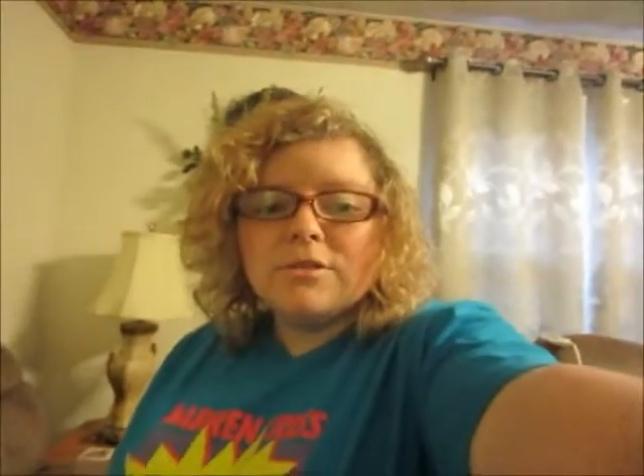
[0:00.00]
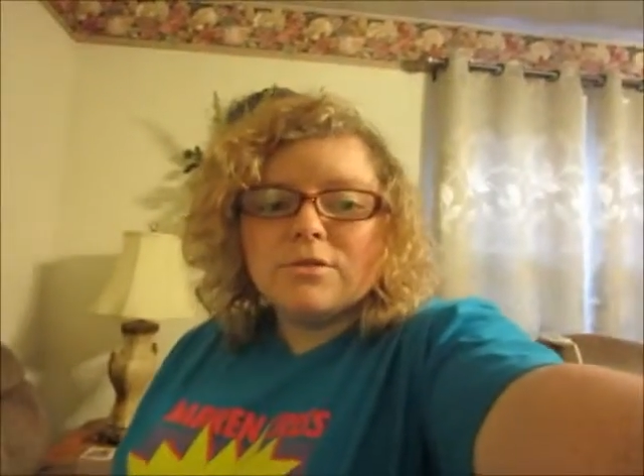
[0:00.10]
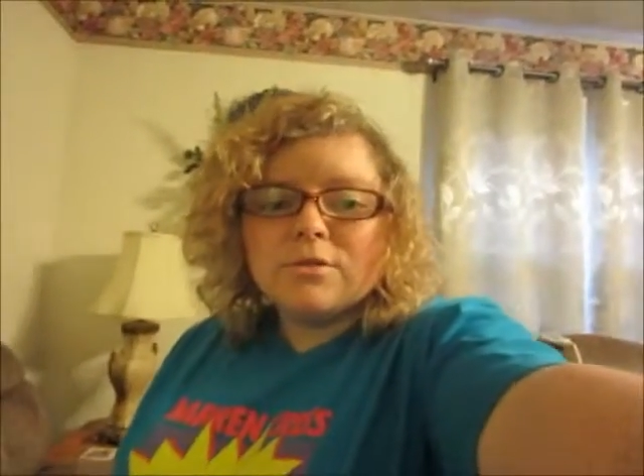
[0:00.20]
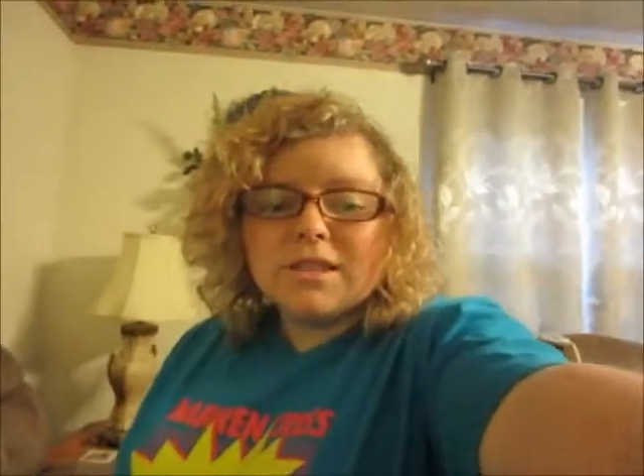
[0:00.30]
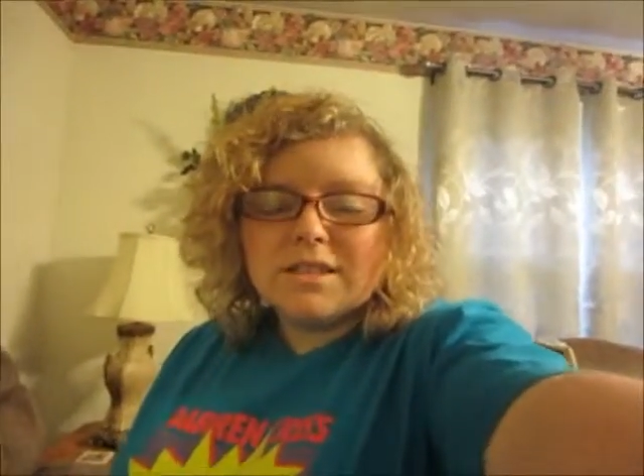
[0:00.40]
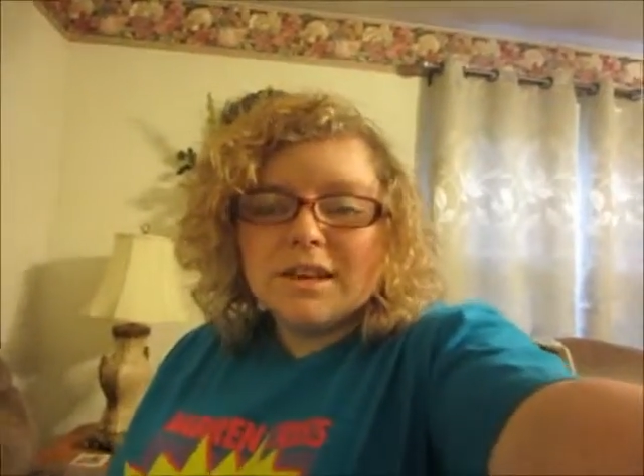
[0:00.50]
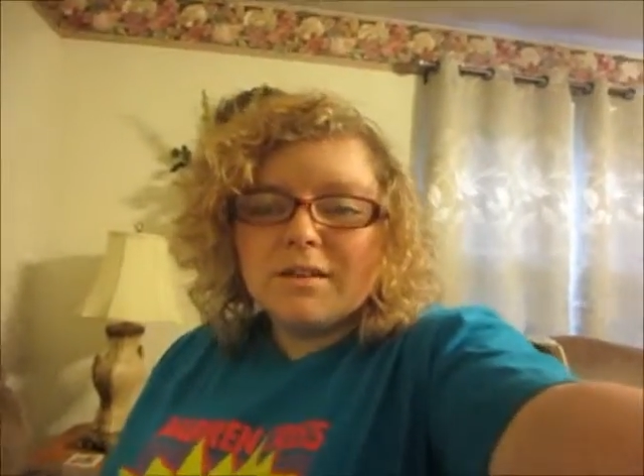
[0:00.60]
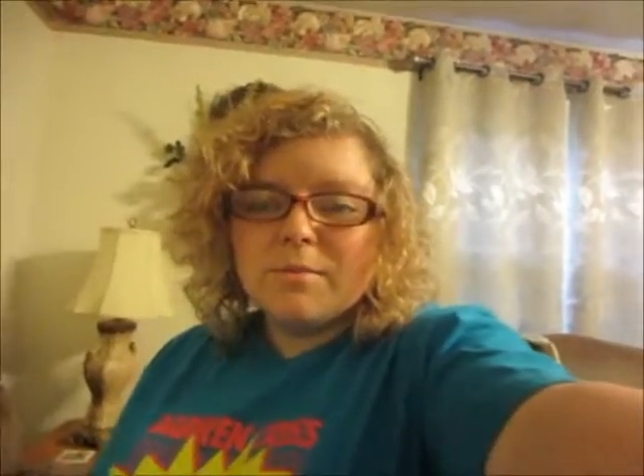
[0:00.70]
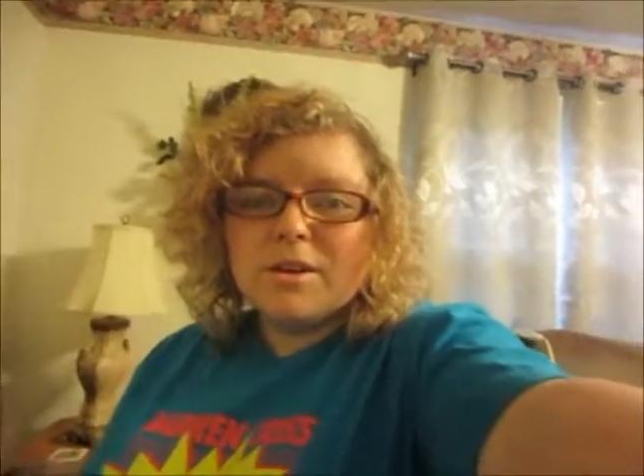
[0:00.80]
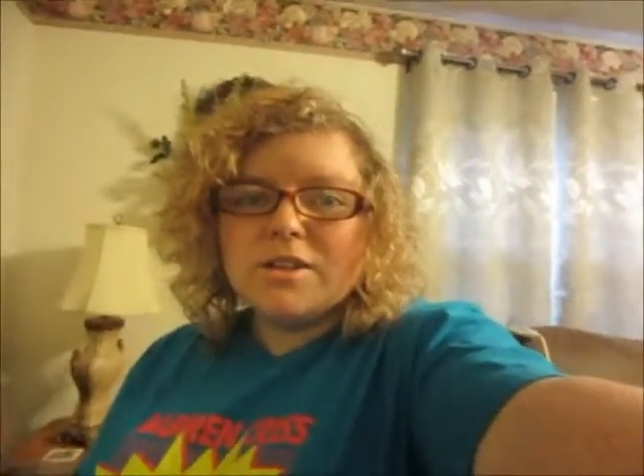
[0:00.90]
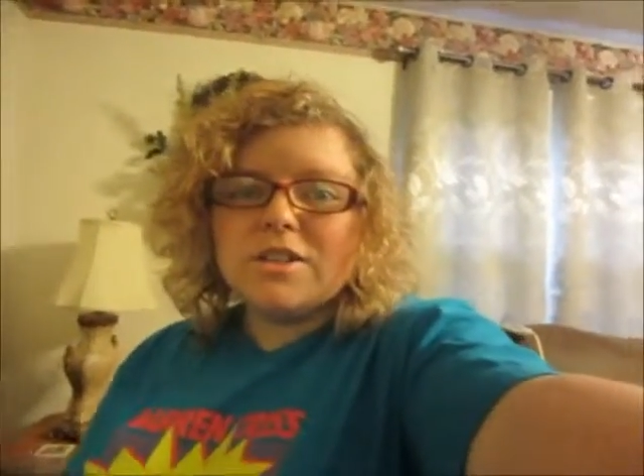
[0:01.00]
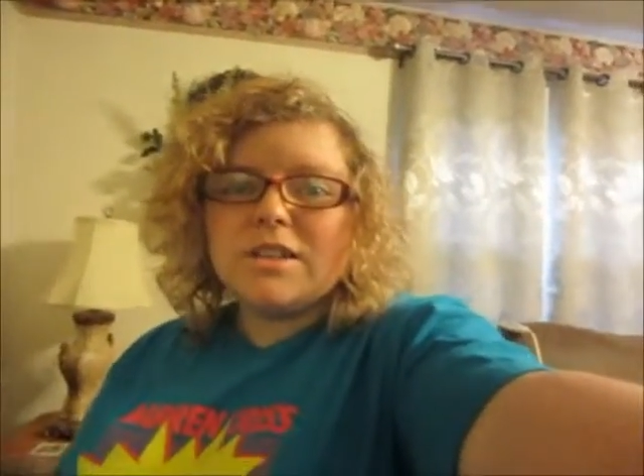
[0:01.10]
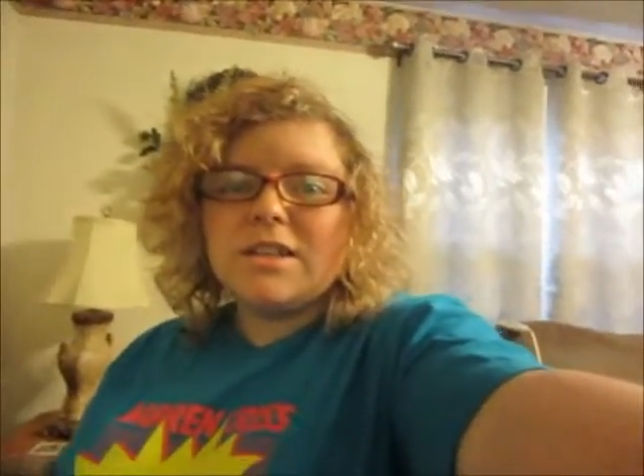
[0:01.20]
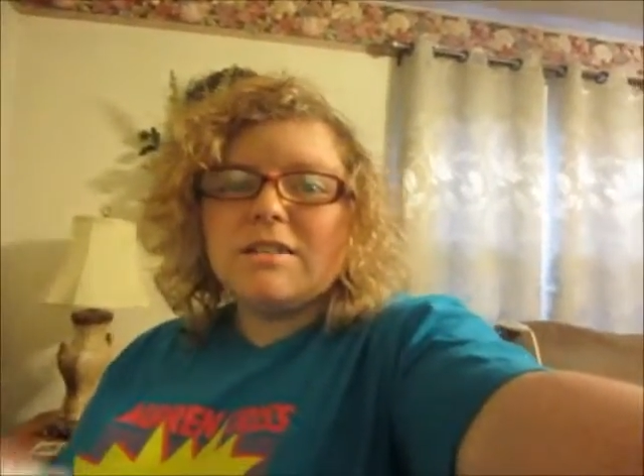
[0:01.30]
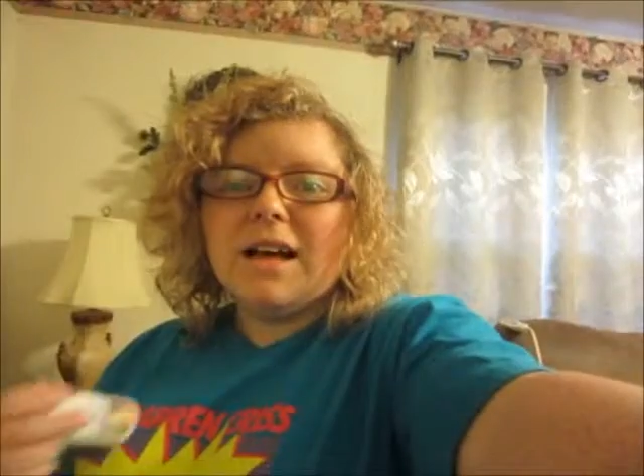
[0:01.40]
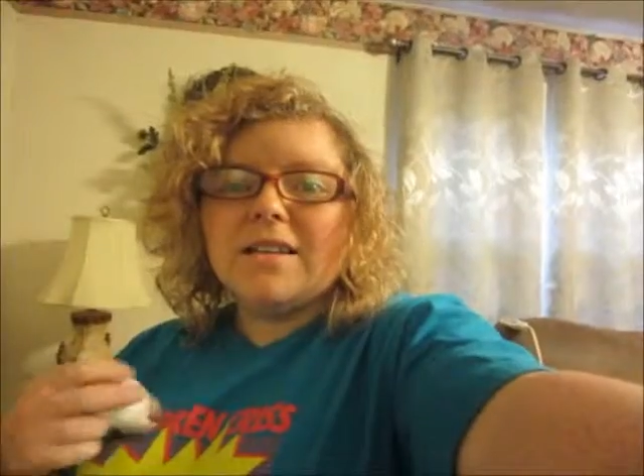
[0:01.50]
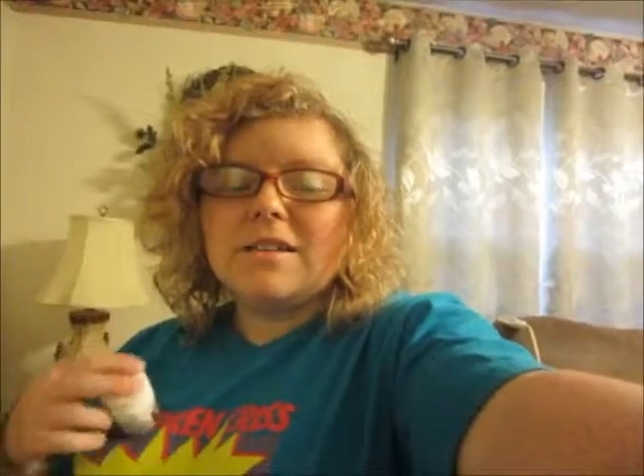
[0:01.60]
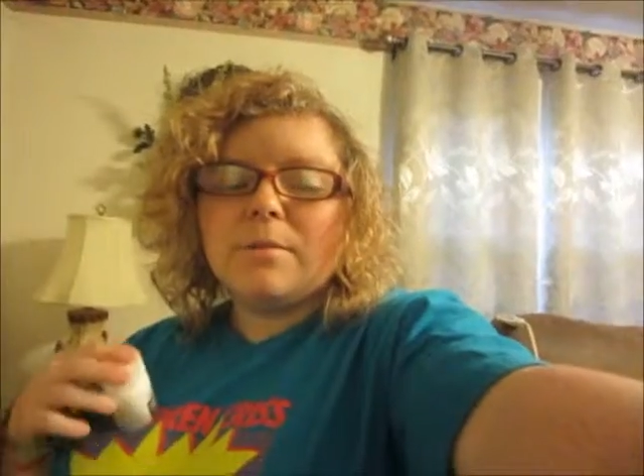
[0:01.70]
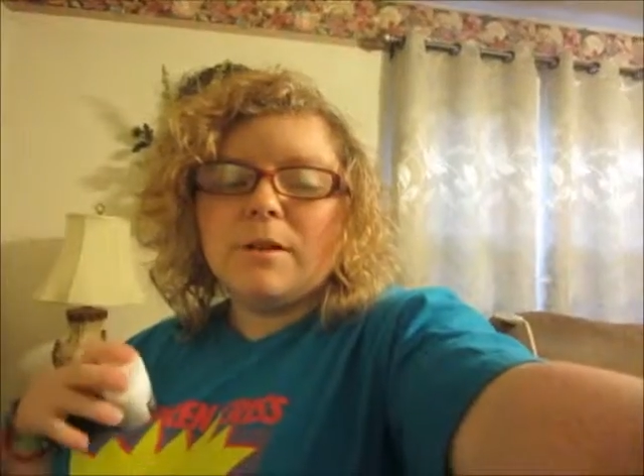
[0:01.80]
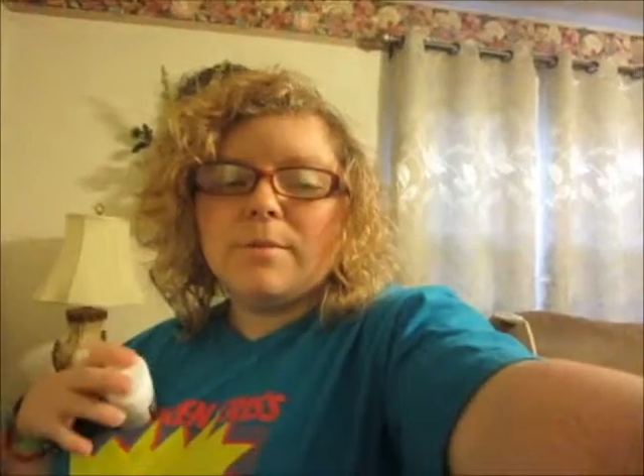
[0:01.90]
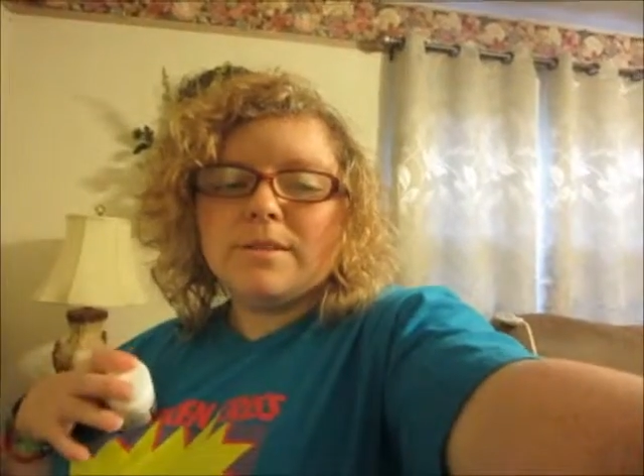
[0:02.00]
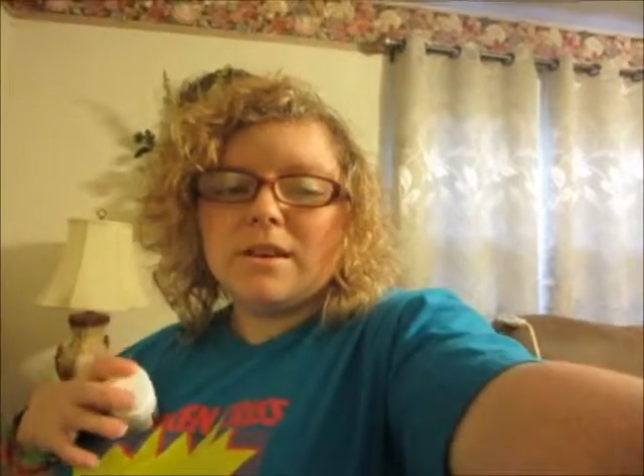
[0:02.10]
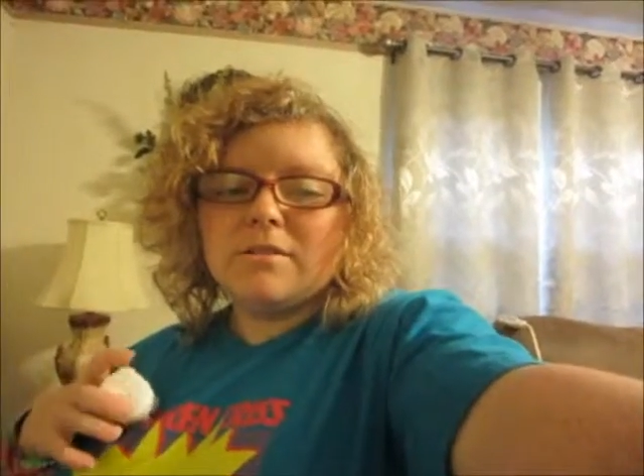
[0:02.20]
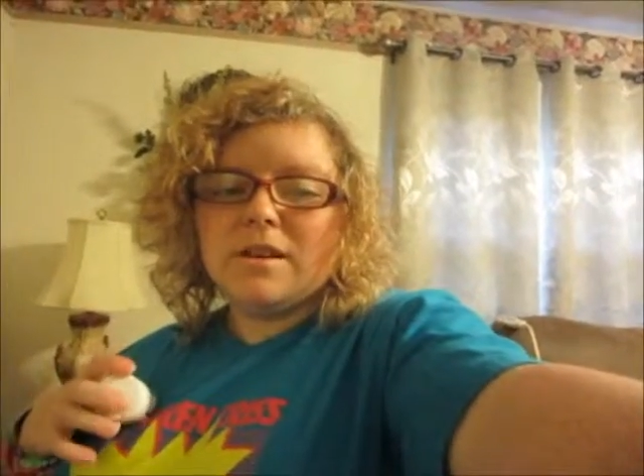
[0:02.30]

to sit down and watch the last couple episodes